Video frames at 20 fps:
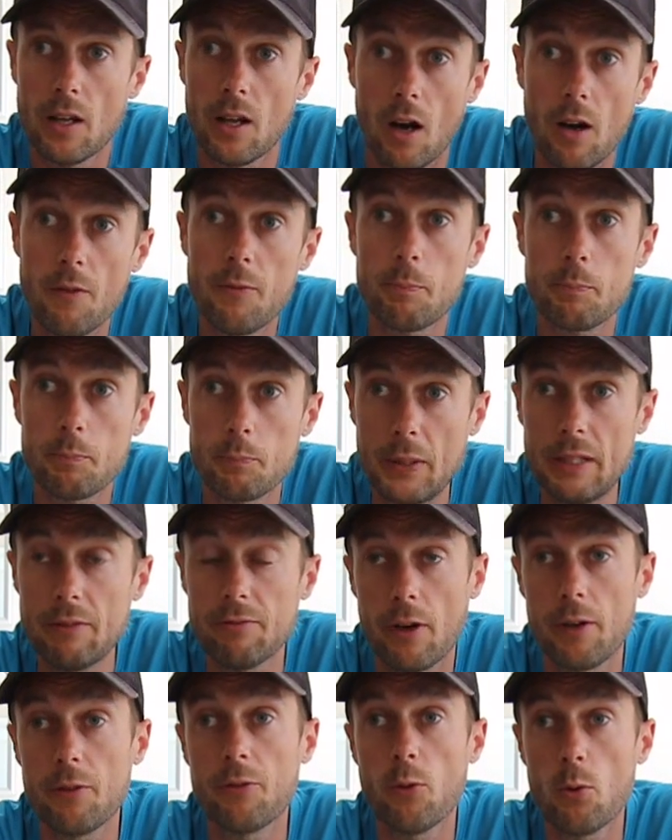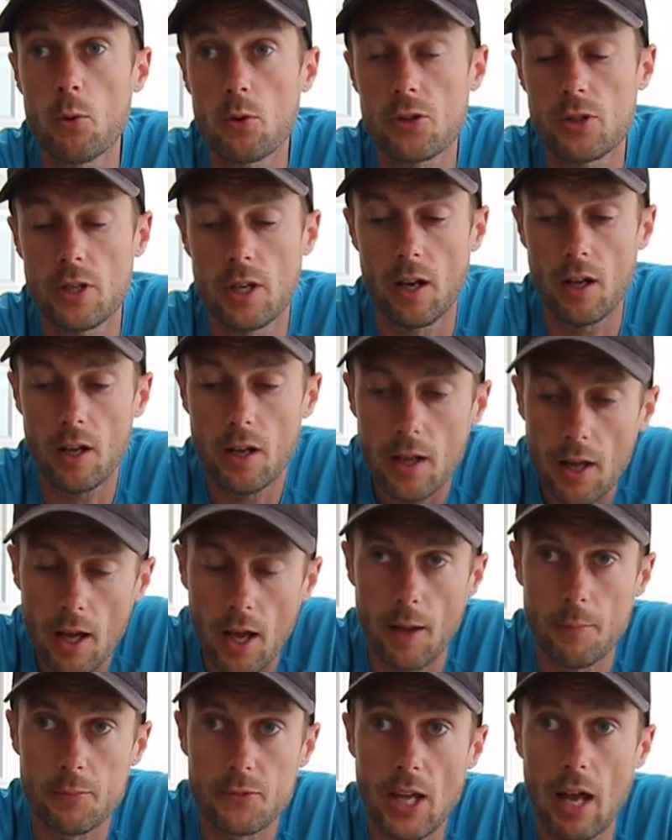I've been very fortunate
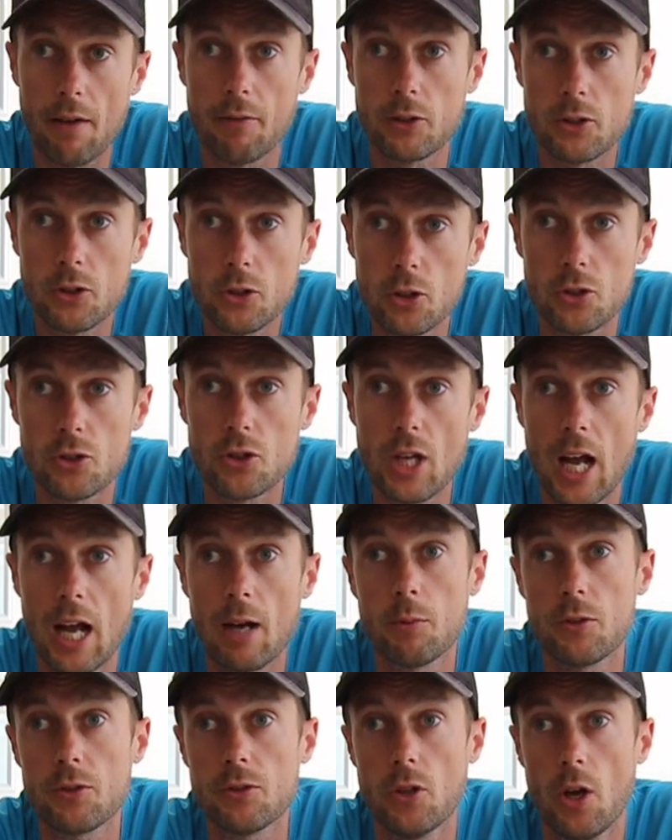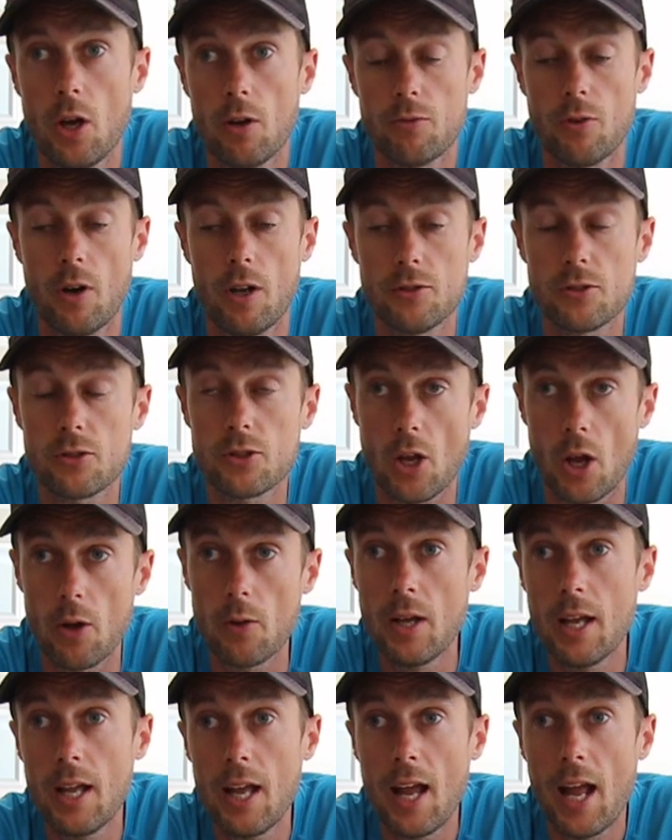to have a good chat with Nurvv Run, so
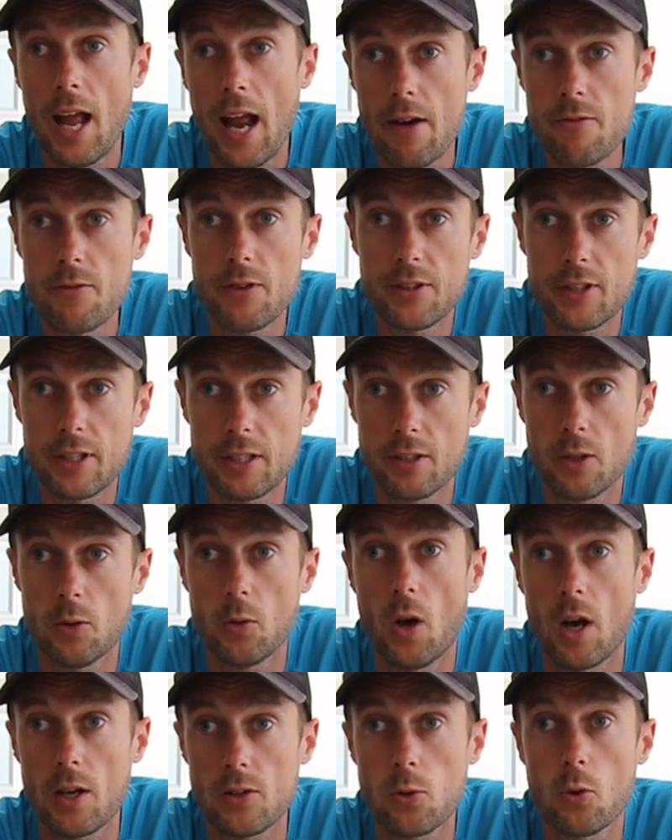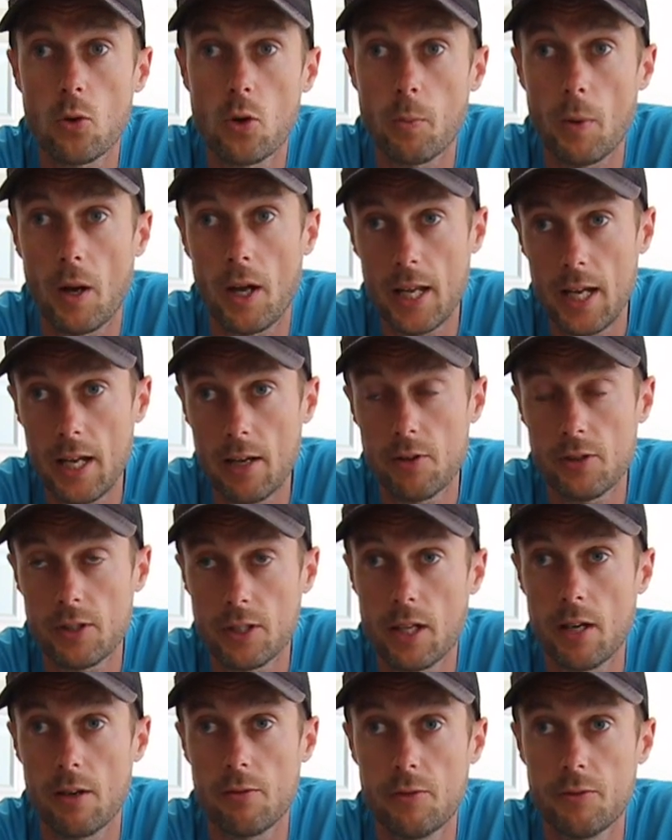everything that I talk about here in the
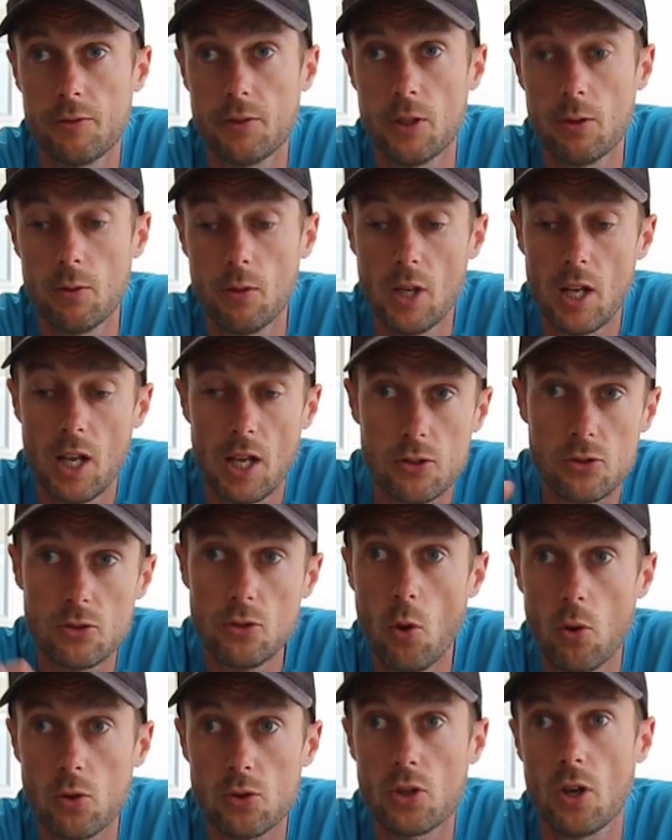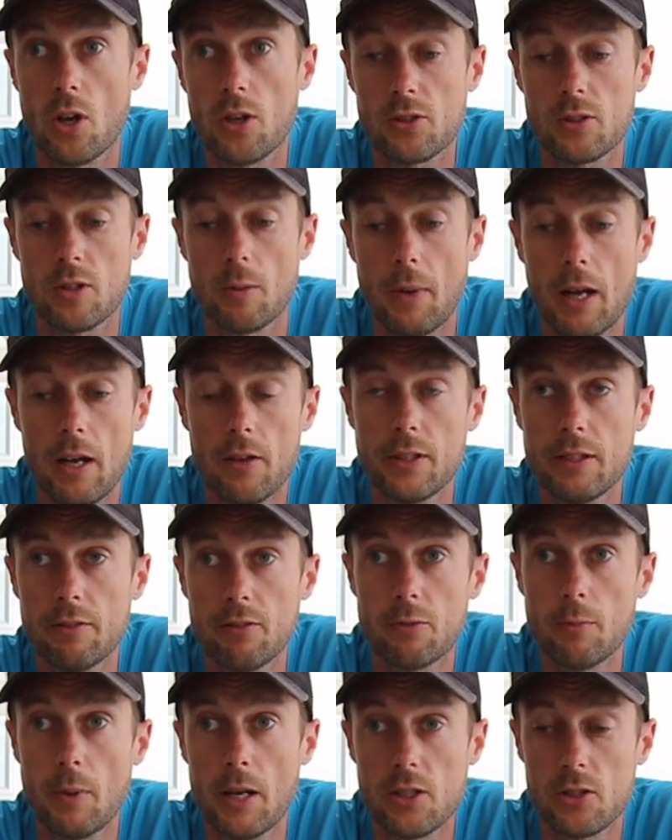kit review is not just about the
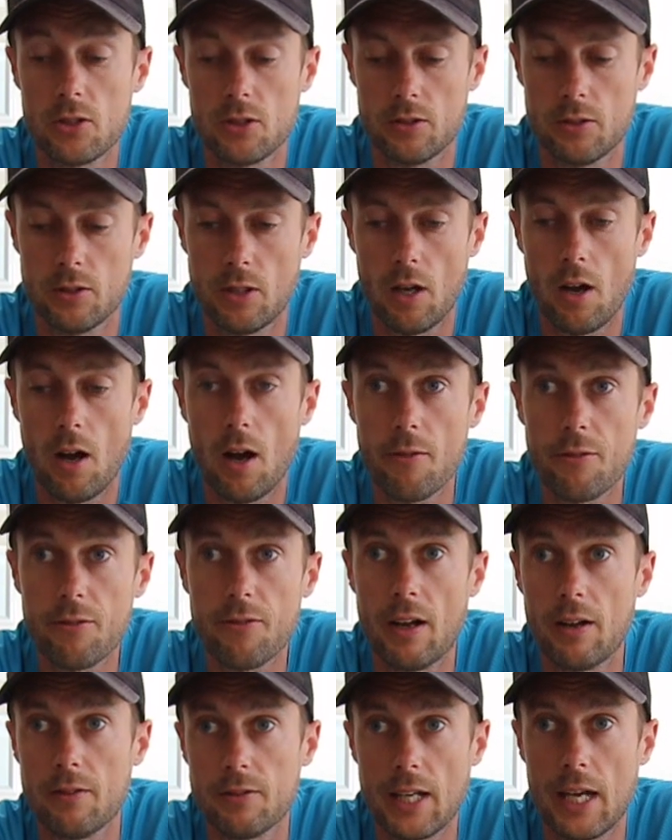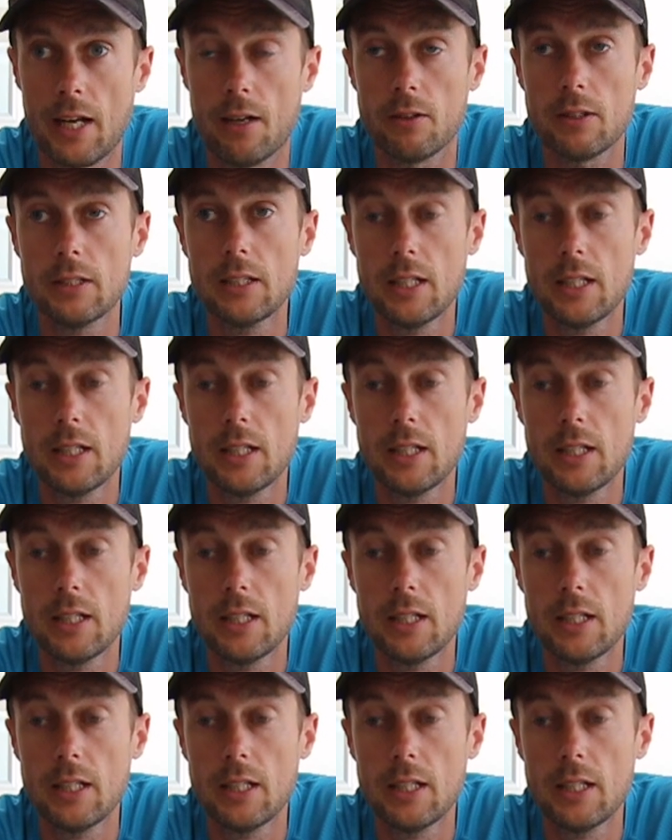information that I found out